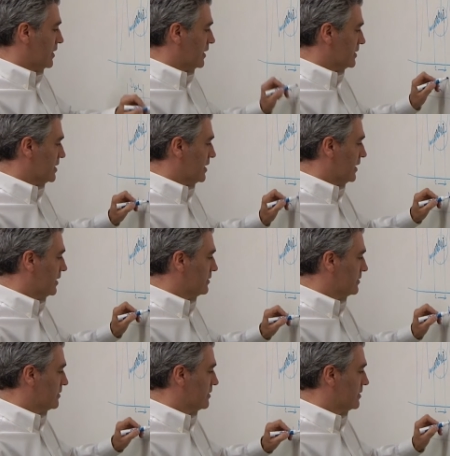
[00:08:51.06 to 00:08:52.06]

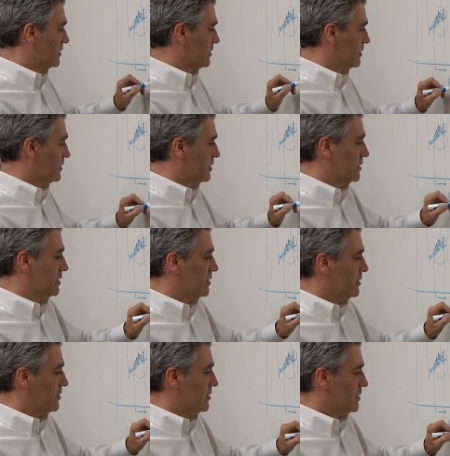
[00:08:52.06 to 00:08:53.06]
RTL,
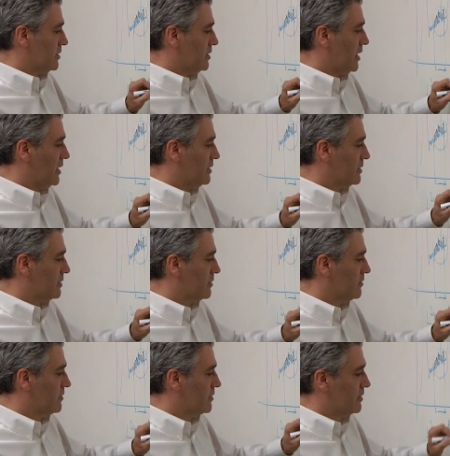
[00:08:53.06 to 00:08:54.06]
gate,
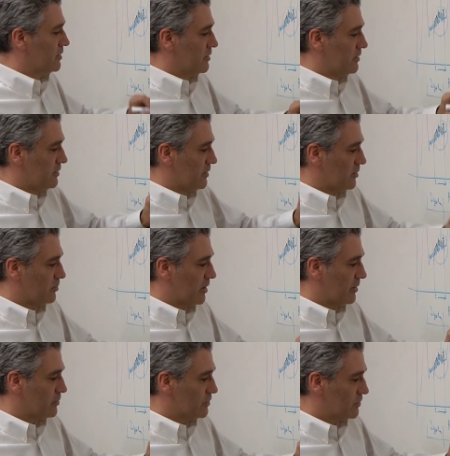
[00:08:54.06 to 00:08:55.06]
and
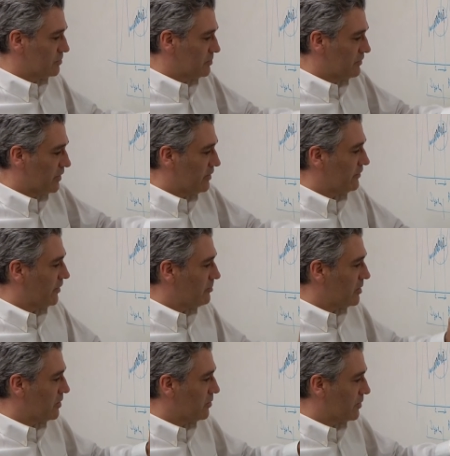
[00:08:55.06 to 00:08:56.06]
one I am used to be very
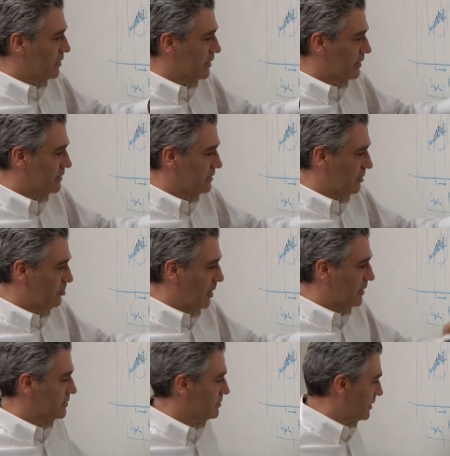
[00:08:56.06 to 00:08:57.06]
familiar with, tape
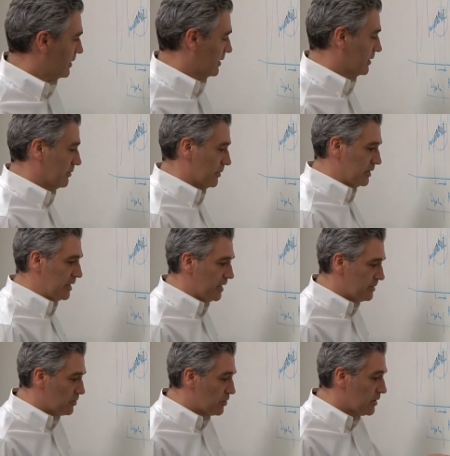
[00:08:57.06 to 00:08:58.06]
out with, uh, with
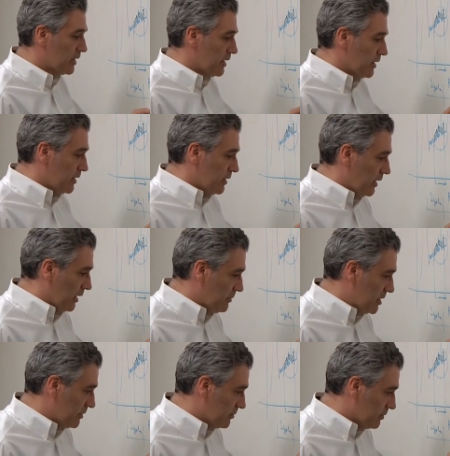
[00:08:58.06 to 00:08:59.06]
Calibre. I
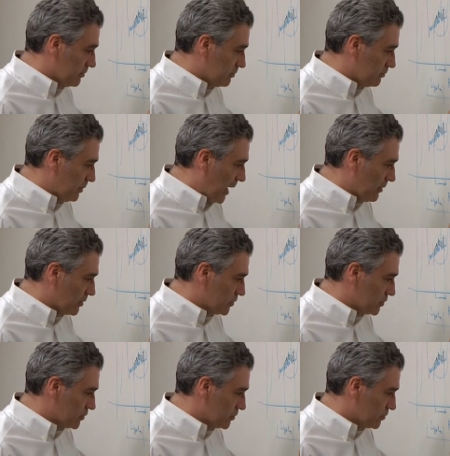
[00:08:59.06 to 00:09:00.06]
mean, power
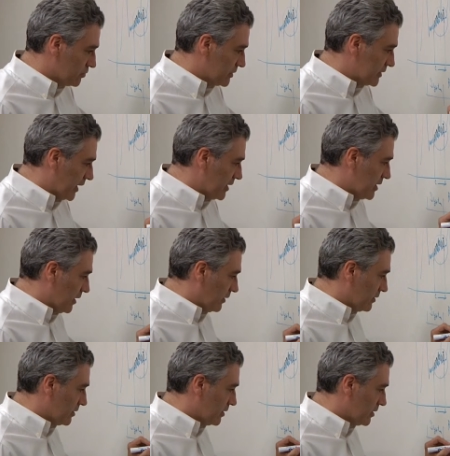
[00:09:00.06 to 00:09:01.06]
used to reside here.
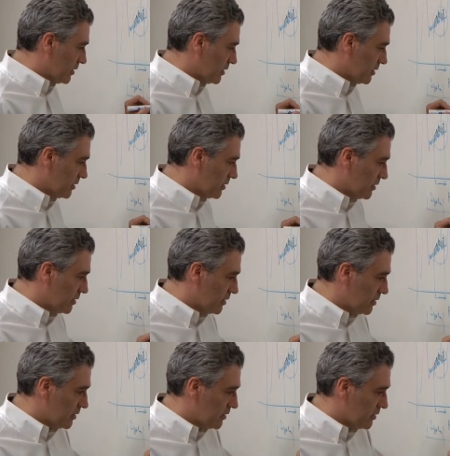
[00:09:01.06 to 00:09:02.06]

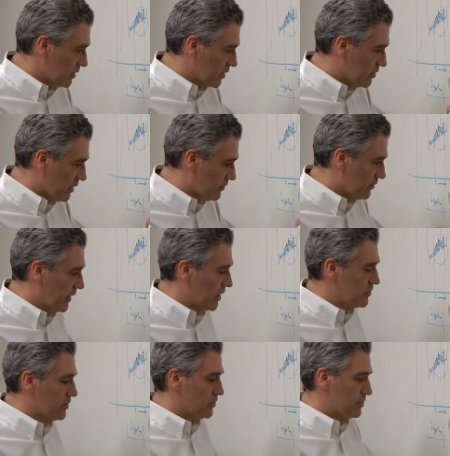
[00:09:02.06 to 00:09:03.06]
And you have a
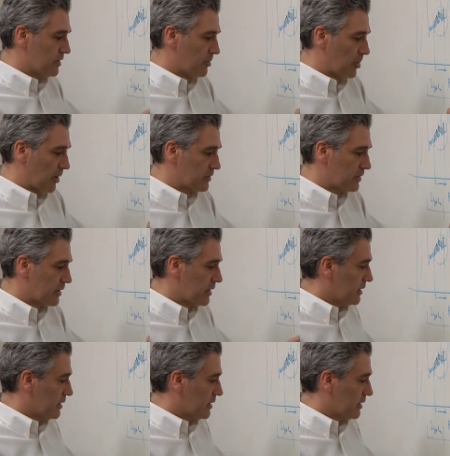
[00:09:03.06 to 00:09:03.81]
value and you tape out.